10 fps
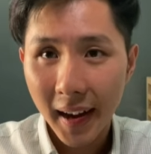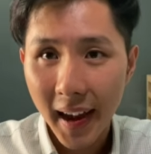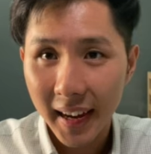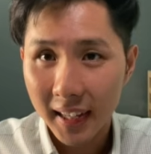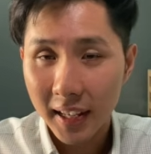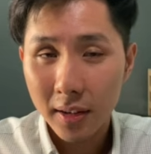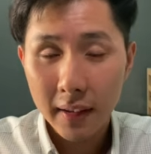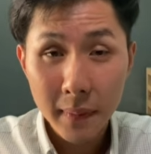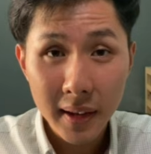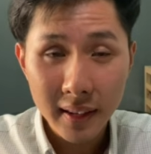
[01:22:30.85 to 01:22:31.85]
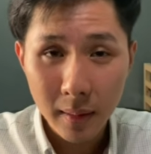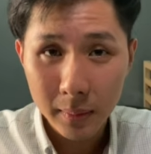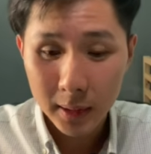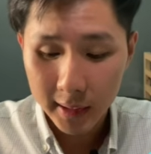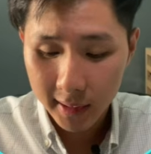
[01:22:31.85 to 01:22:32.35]
Hey, can you give me a
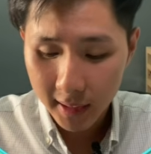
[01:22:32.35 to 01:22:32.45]
number?